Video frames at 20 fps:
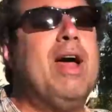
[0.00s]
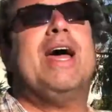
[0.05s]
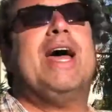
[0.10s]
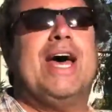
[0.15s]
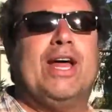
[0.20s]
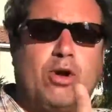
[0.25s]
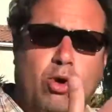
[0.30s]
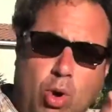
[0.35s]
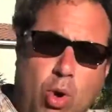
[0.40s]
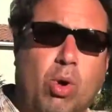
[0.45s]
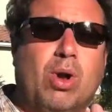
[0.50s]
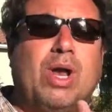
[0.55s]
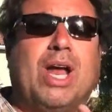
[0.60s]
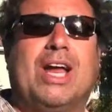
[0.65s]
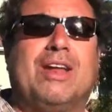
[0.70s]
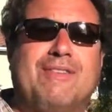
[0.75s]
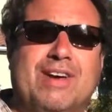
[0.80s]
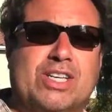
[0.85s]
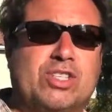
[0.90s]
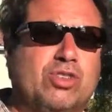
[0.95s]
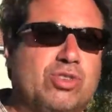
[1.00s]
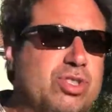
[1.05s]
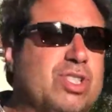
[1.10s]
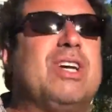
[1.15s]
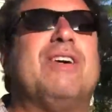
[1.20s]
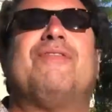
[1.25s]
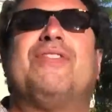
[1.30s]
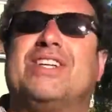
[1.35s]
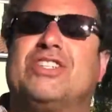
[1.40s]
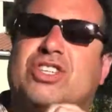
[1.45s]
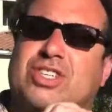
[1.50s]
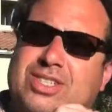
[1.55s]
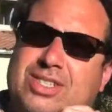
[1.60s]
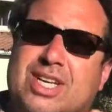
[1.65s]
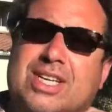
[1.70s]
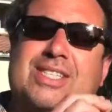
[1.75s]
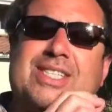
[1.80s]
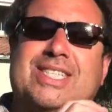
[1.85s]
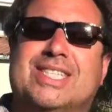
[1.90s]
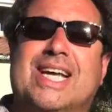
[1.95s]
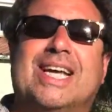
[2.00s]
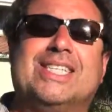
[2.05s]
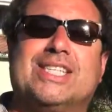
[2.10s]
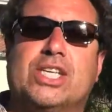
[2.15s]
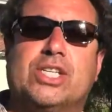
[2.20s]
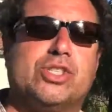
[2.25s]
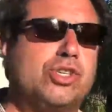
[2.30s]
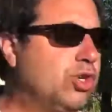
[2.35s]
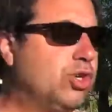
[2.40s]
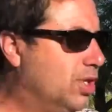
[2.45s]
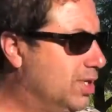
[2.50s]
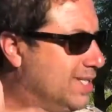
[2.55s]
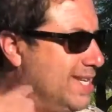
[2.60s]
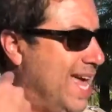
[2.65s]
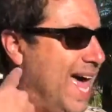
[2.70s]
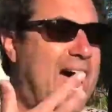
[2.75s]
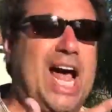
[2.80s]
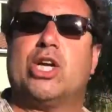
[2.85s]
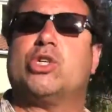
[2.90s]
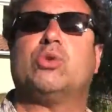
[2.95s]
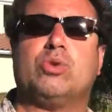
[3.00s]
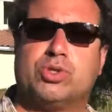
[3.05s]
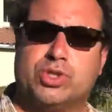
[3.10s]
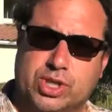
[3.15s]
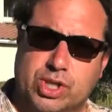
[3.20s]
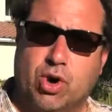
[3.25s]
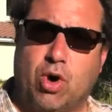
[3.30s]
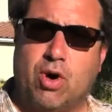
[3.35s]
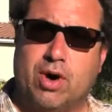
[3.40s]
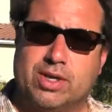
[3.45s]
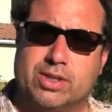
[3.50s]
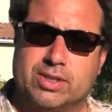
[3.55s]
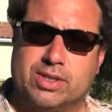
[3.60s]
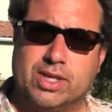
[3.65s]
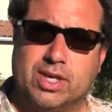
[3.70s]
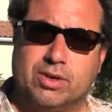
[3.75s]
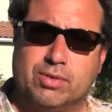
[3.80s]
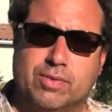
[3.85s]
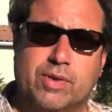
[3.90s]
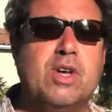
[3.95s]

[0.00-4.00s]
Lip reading: and a whole lot of extra stuff that just doesn't taste as good as the actual cigar itself.